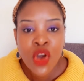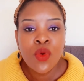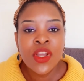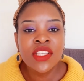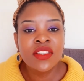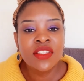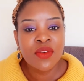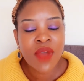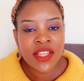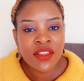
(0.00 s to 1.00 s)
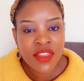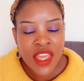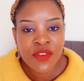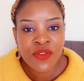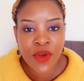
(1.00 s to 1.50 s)
which is the right
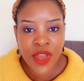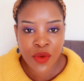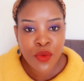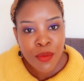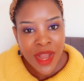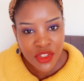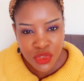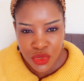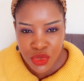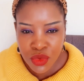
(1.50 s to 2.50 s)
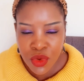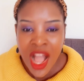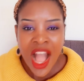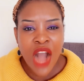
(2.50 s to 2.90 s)
thing for a woman to do.